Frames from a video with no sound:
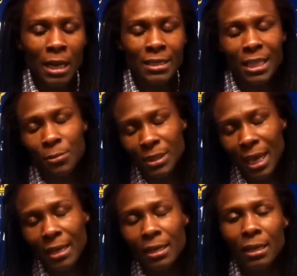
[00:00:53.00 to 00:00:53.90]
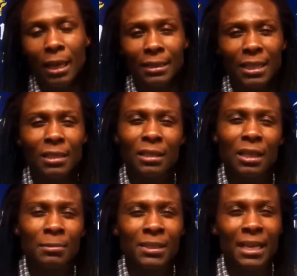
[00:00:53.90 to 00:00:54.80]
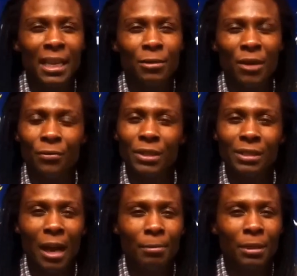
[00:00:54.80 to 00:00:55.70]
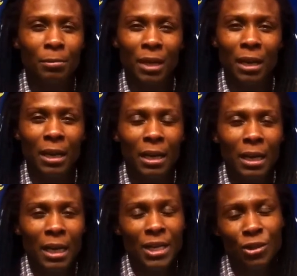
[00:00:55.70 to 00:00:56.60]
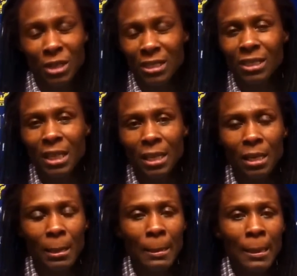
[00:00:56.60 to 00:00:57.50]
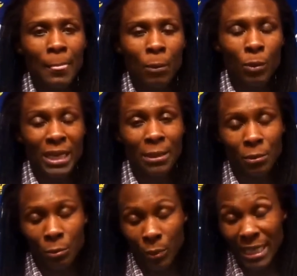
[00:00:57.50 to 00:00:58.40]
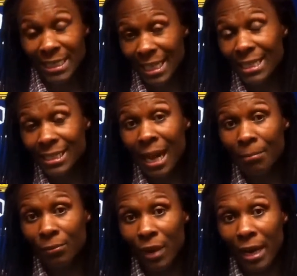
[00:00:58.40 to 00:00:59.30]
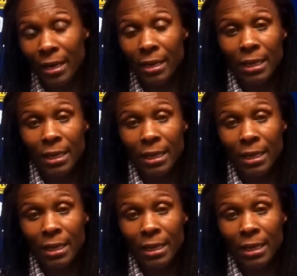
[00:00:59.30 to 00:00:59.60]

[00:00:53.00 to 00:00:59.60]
She was kind of, I think, a little upset that the referee stopped it, but as you can see, when he did stop the fight,